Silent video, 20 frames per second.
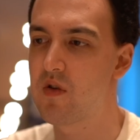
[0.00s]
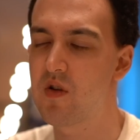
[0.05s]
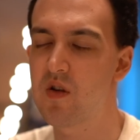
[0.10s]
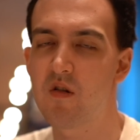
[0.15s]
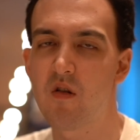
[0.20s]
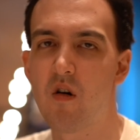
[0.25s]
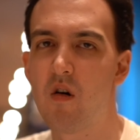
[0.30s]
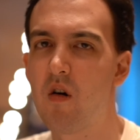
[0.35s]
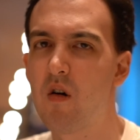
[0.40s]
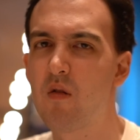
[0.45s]
It's
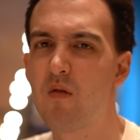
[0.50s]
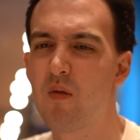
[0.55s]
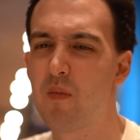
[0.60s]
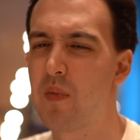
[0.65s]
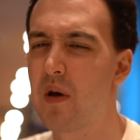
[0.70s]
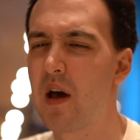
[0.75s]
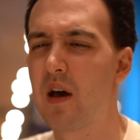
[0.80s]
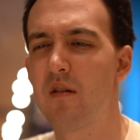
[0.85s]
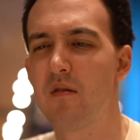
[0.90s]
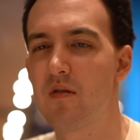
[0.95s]
just awkward
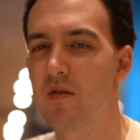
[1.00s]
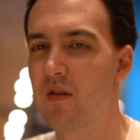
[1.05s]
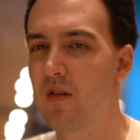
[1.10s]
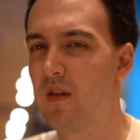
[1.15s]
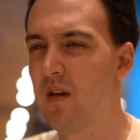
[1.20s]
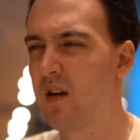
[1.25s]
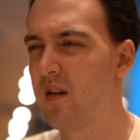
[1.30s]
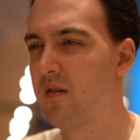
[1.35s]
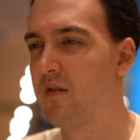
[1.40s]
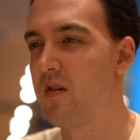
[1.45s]
patterns, and
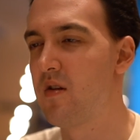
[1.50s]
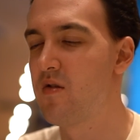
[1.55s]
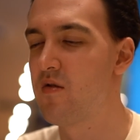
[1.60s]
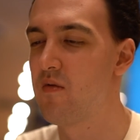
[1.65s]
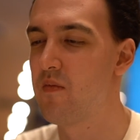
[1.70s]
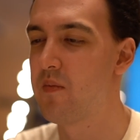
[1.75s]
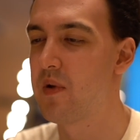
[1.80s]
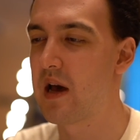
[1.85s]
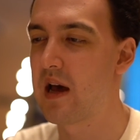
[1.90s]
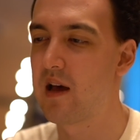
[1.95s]
like, did
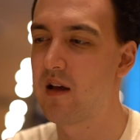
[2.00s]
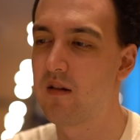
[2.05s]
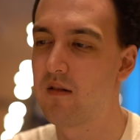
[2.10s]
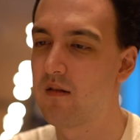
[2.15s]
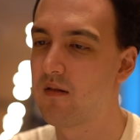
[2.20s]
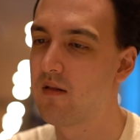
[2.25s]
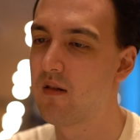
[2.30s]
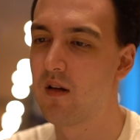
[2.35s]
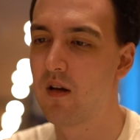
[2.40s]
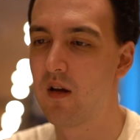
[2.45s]
you
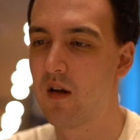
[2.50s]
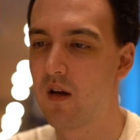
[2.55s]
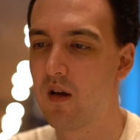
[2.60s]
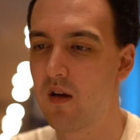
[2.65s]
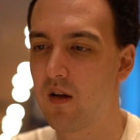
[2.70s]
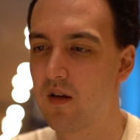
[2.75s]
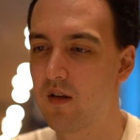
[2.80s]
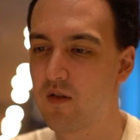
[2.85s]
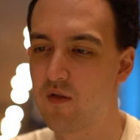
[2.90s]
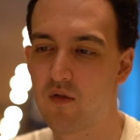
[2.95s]
bad
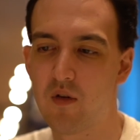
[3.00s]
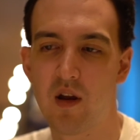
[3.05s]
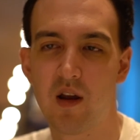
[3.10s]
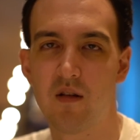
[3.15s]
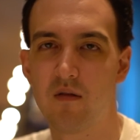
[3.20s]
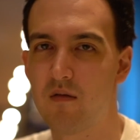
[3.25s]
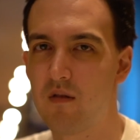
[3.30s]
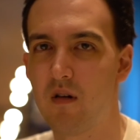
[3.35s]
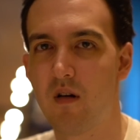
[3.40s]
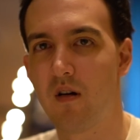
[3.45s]

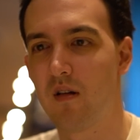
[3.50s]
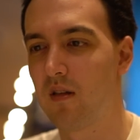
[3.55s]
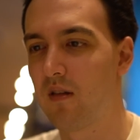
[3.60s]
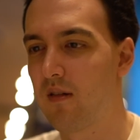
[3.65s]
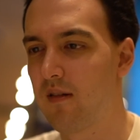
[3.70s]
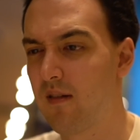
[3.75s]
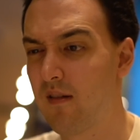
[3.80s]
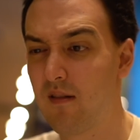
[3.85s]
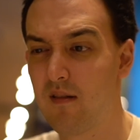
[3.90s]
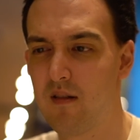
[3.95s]
train or
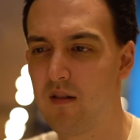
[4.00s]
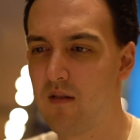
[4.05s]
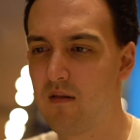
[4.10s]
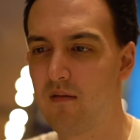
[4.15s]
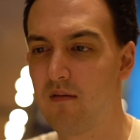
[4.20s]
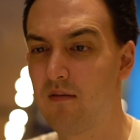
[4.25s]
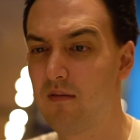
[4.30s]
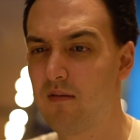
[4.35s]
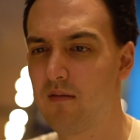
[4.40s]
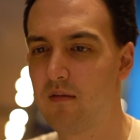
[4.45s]
not? You
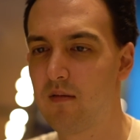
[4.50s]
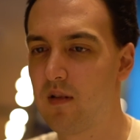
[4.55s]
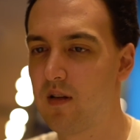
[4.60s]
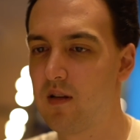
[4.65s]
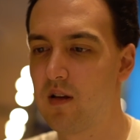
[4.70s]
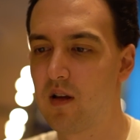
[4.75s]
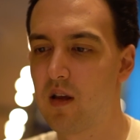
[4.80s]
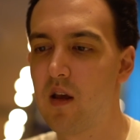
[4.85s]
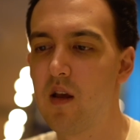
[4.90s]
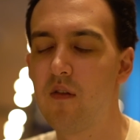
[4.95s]
know? Yeah.
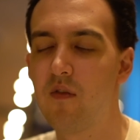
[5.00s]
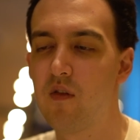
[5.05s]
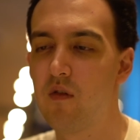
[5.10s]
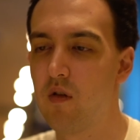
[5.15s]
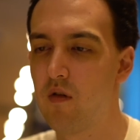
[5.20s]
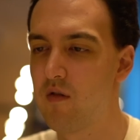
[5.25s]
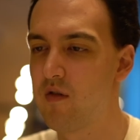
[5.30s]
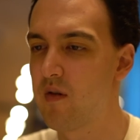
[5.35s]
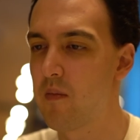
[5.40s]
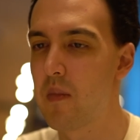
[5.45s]
And like, if you
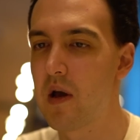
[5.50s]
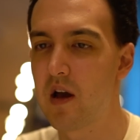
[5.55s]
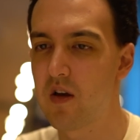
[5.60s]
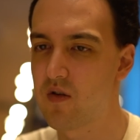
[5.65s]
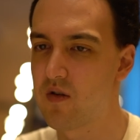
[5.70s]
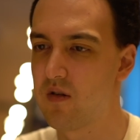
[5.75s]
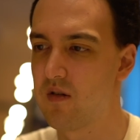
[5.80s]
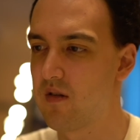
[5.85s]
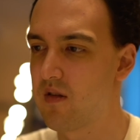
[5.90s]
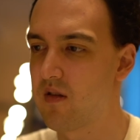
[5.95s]
learn to
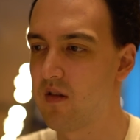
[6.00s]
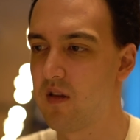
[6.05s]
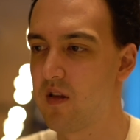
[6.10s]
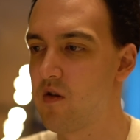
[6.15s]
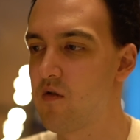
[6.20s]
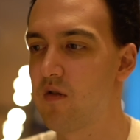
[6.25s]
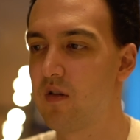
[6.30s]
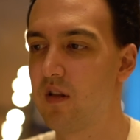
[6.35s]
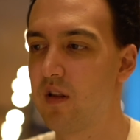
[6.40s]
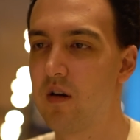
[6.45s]
mash it, it's like,
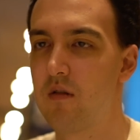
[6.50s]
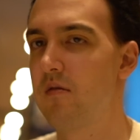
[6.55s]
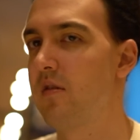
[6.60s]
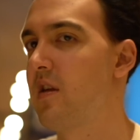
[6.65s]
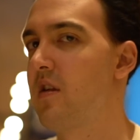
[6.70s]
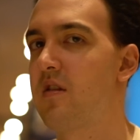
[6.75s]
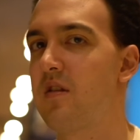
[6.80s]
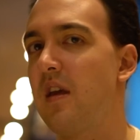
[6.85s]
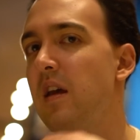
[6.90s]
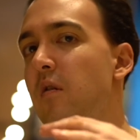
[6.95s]
you can
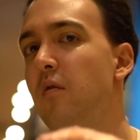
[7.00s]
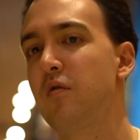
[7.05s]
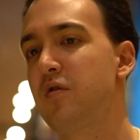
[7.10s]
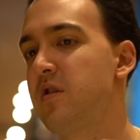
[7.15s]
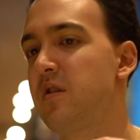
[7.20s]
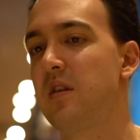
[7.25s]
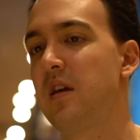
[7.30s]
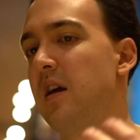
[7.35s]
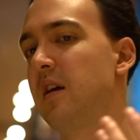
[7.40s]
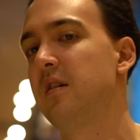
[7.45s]
literally
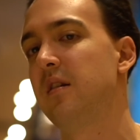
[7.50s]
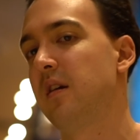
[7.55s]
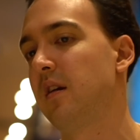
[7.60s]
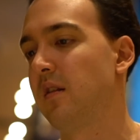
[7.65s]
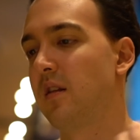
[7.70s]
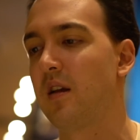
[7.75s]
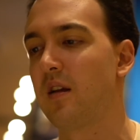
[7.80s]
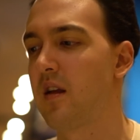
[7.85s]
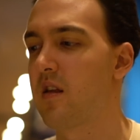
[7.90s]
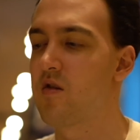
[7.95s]
sandwich the
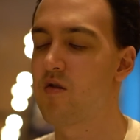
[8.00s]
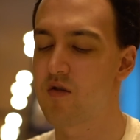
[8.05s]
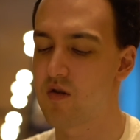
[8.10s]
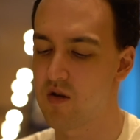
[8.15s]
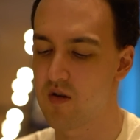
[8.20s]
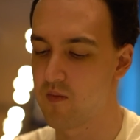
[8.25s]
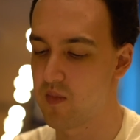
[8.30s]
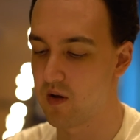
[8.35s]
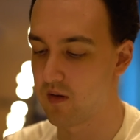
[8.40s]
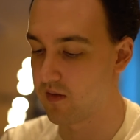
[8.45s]
ending. Like, you
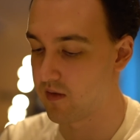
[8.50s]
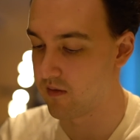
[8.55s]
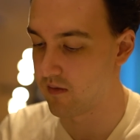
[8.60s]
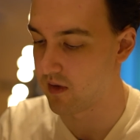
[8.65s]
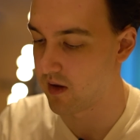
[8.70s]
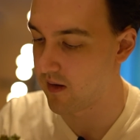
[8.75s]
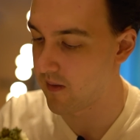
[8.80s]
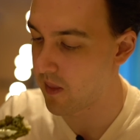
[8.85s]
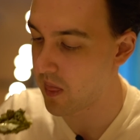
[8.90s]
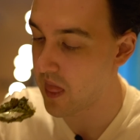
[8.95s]
shouldn't be able to do
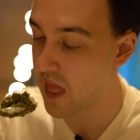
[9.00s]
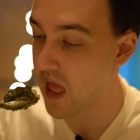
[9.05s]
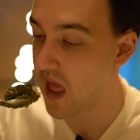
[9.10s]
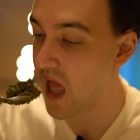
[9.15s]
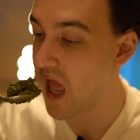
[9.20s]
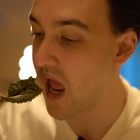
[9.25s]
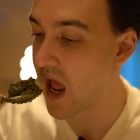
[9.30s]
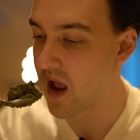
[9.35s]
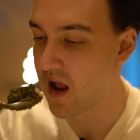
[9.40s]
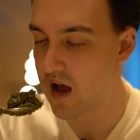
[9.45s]
that. No.
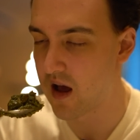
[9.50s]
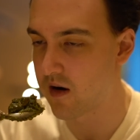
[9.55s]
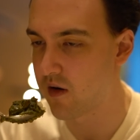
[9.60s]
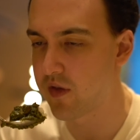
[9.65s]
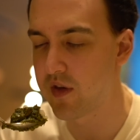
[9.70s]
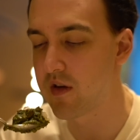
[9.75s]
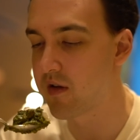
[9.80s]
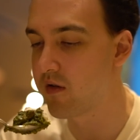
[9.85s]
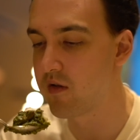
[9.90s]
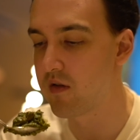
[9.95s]
I don't
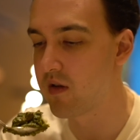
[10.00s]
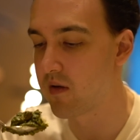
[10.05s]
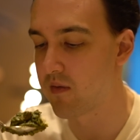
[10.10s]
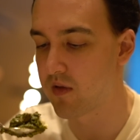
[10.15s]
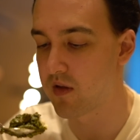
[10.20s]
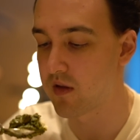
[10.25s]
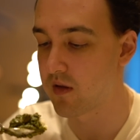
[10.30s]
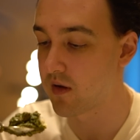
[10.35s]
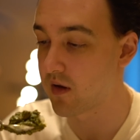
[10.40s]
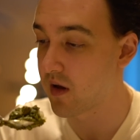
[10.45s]
think you can do that
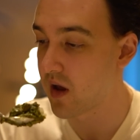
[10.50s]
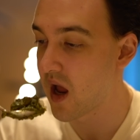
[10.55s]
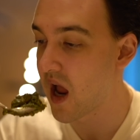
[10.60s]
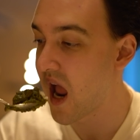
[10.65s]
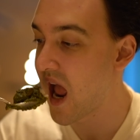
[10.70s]
with Sick.